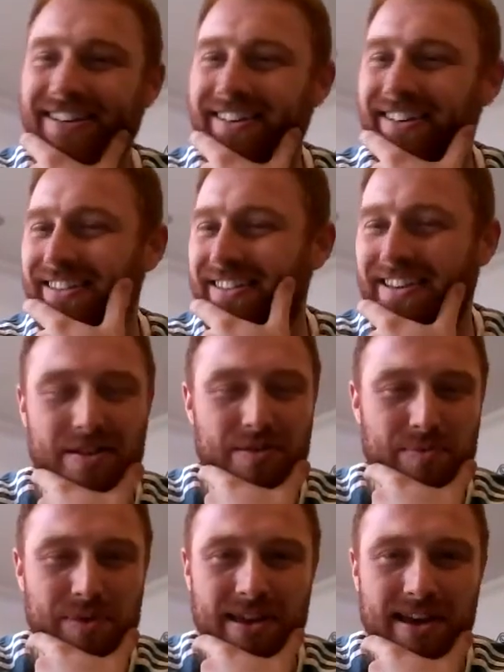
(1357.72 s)
it's going to
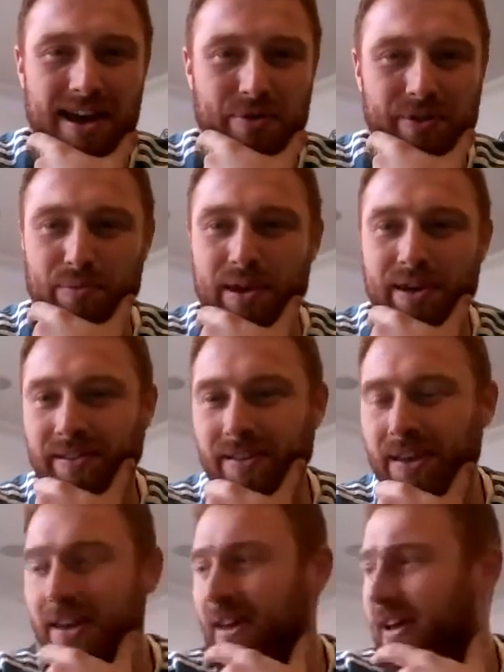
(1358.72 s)
be absolutely
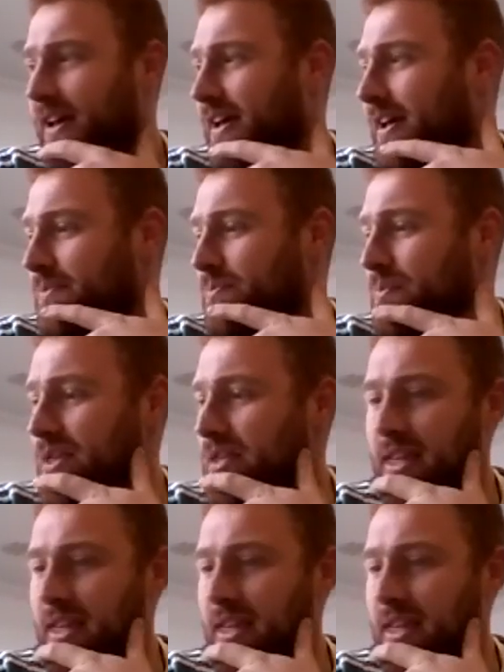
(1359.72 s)
amazing.